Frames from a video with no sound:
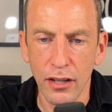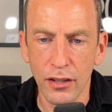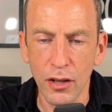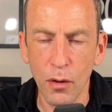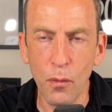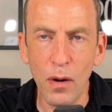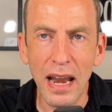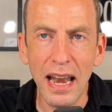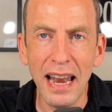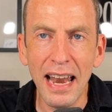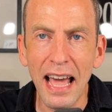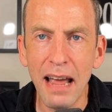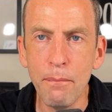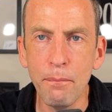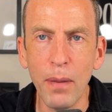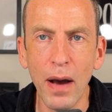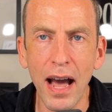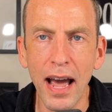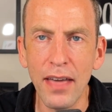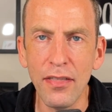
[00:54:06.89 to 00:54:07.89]
That we're
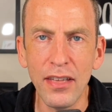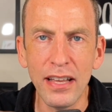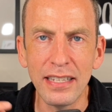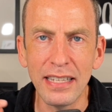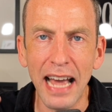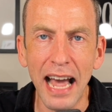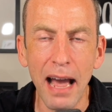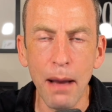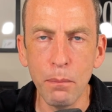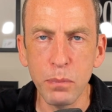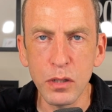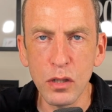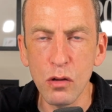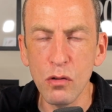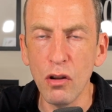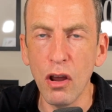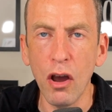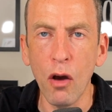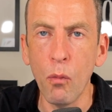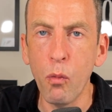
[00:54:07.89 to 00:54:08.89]
led by this
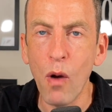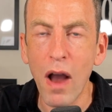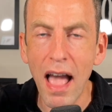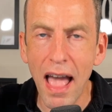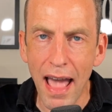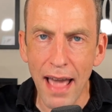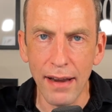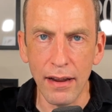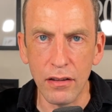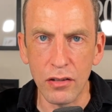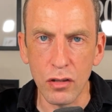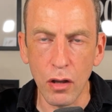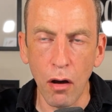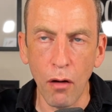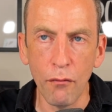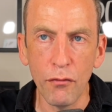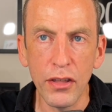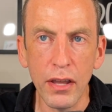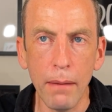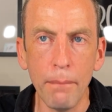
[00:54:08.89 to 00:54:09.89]
absolute awareness
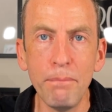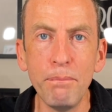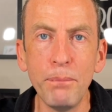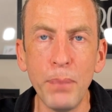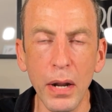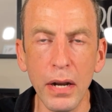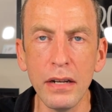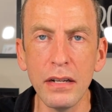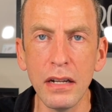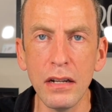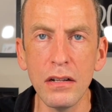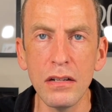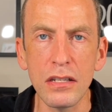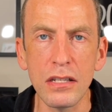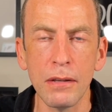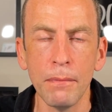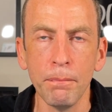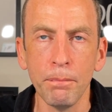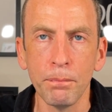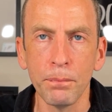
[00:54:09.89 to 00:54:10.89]
of the
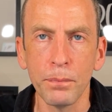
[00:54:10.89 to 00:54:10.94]
abundance